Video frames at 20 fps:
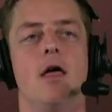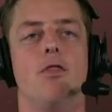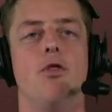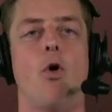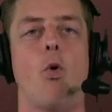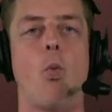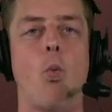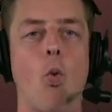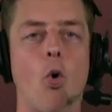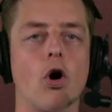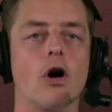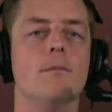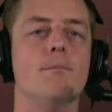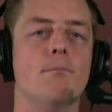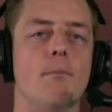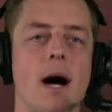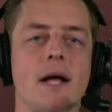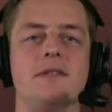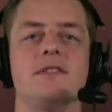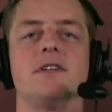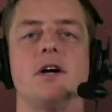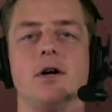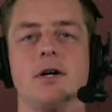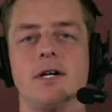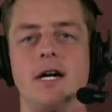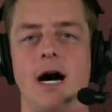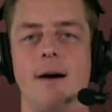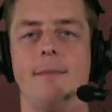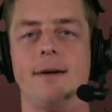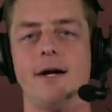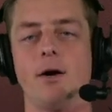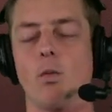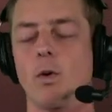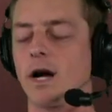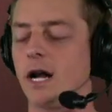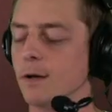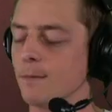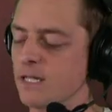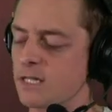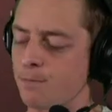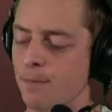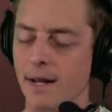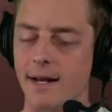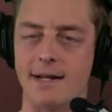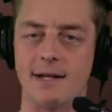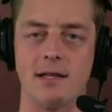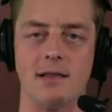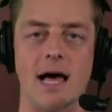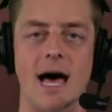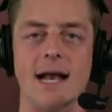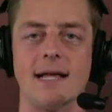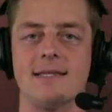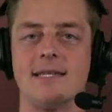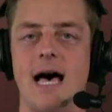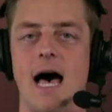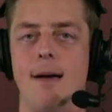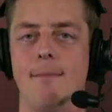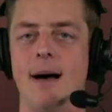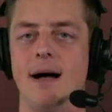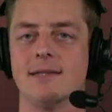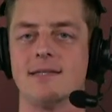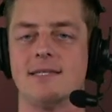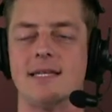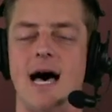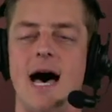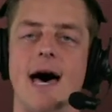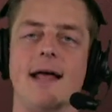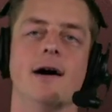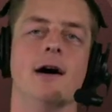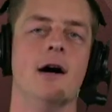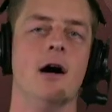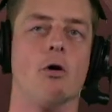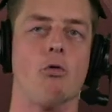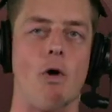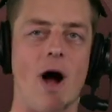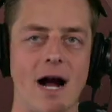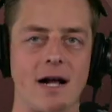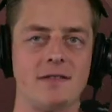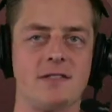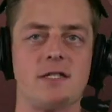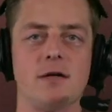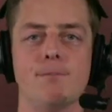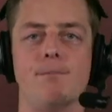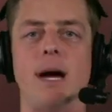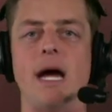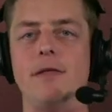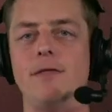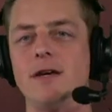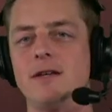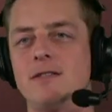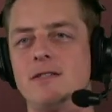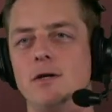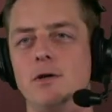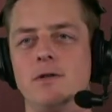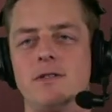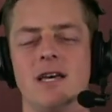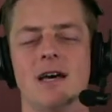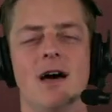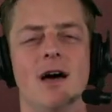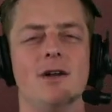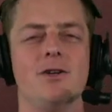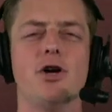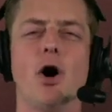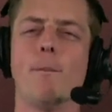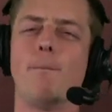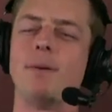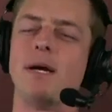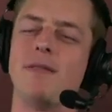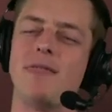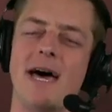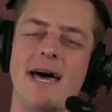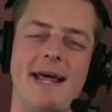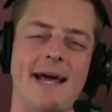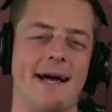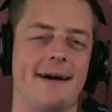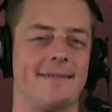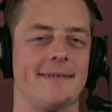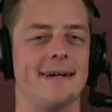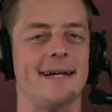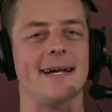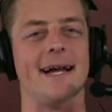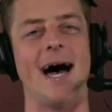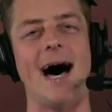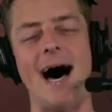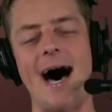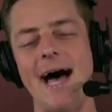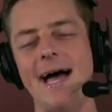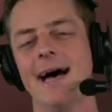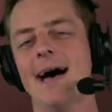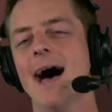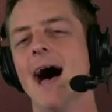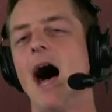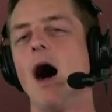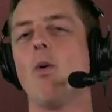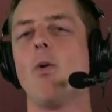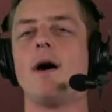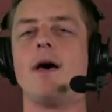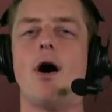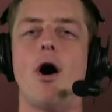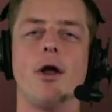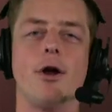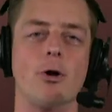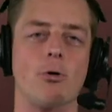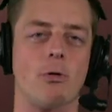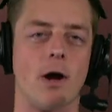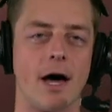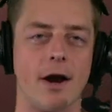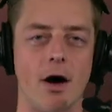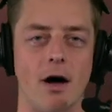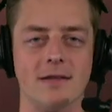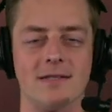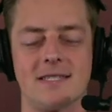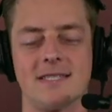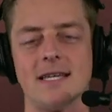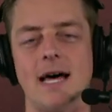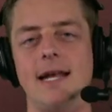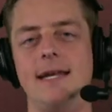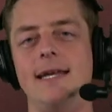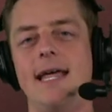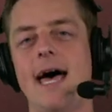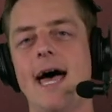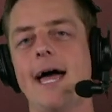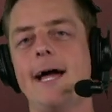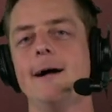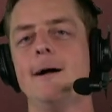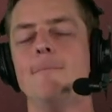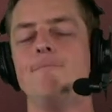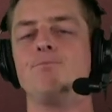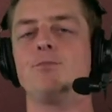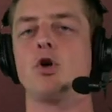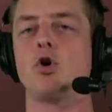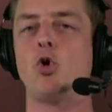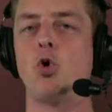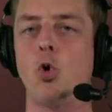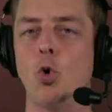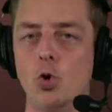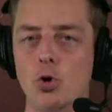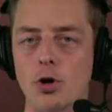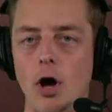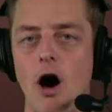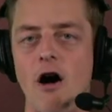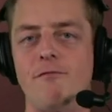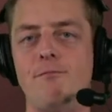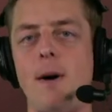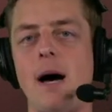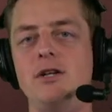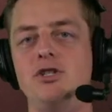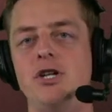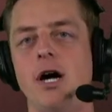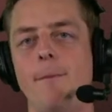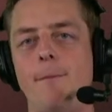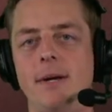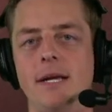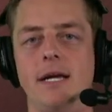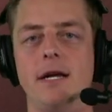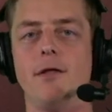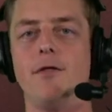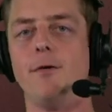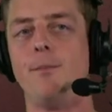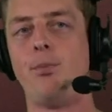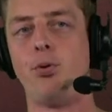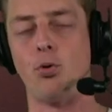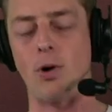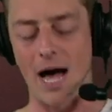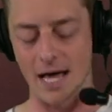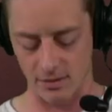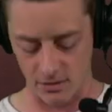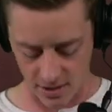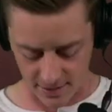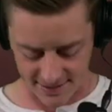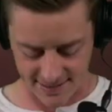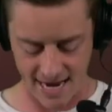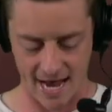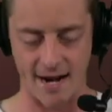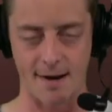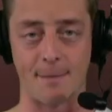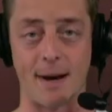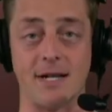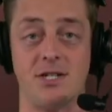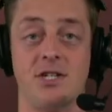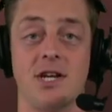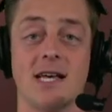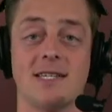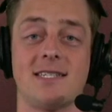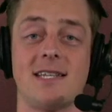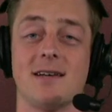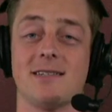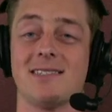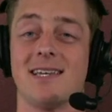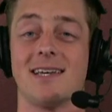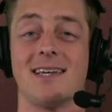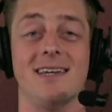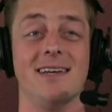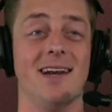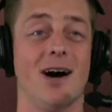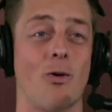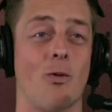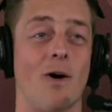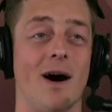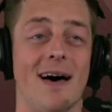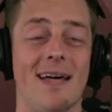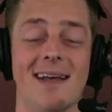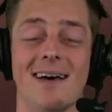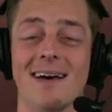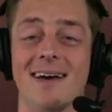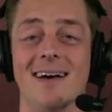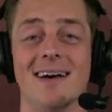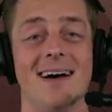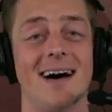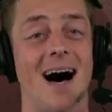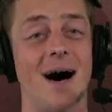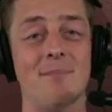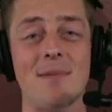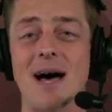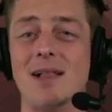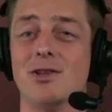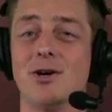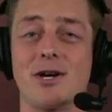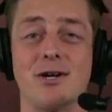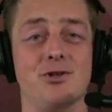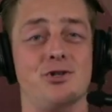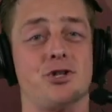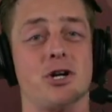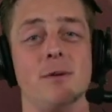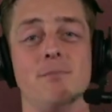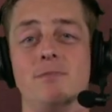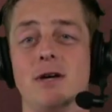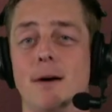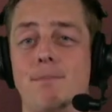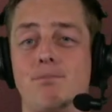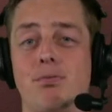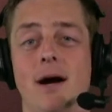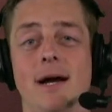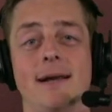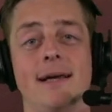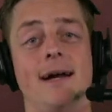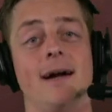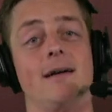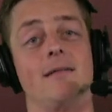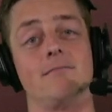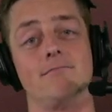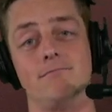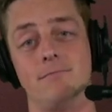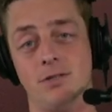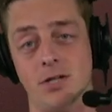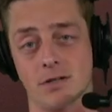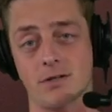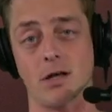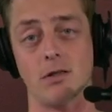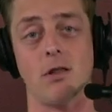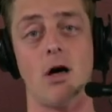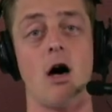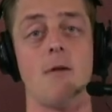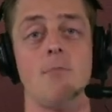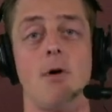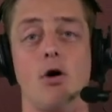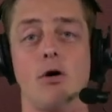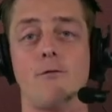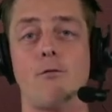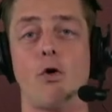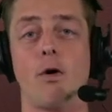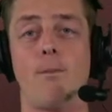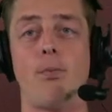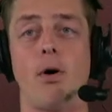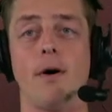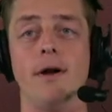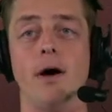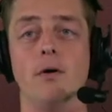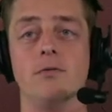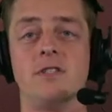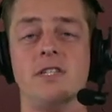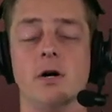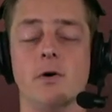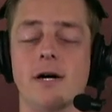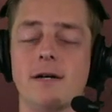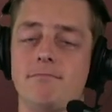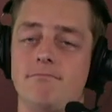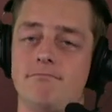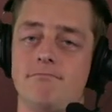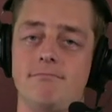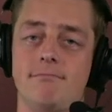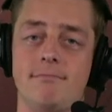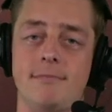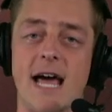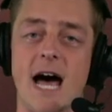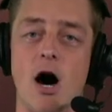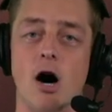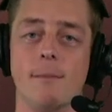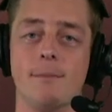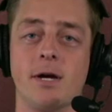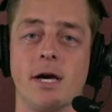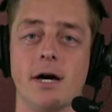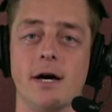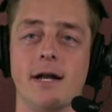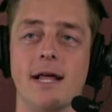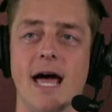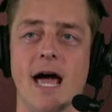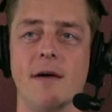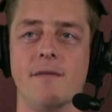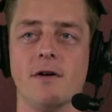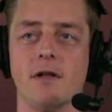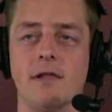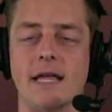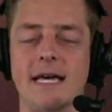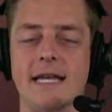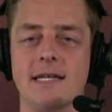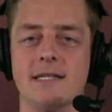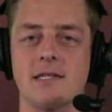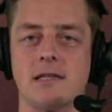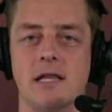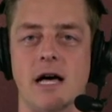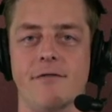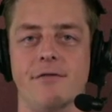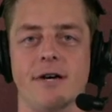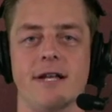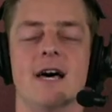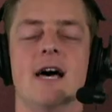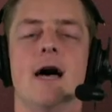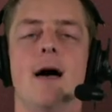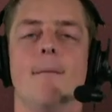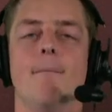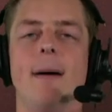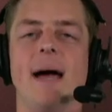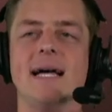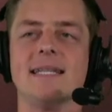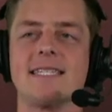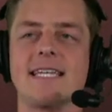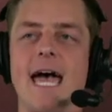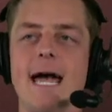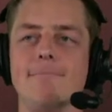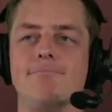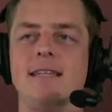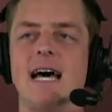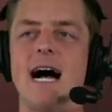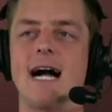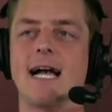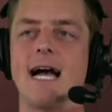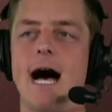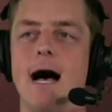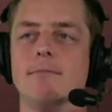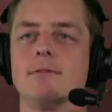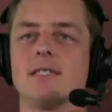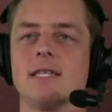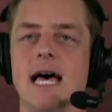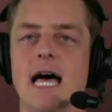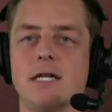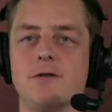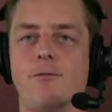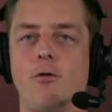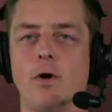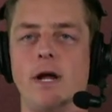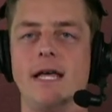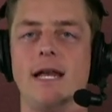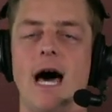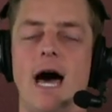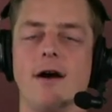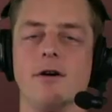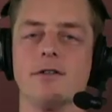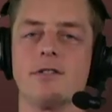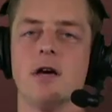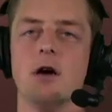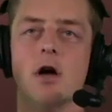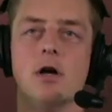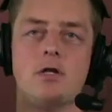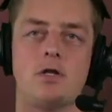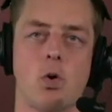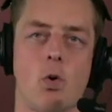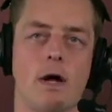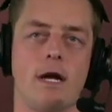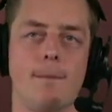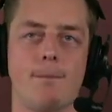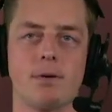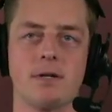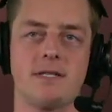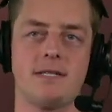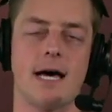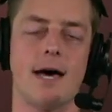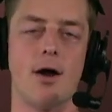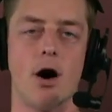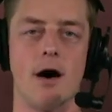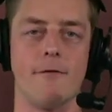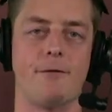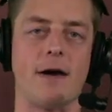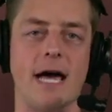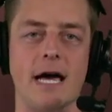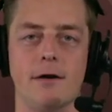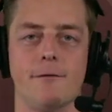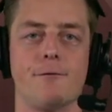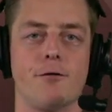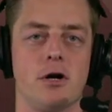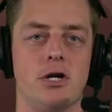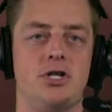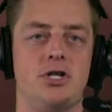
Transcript: the warm months are coming. We're going to be spending a lot of time outside rocking some bathing suits. Don't be that hairy guy. I went on a run on Sunday, cooled off by jumping into the pool. I looked down at my chest. I was like, you know what? I'm not looking trimmed up right here. Took the lawnmower 4.0 to it. Now I'm good, and the ladies love it. Manscaped.com/49ers, 20% off and free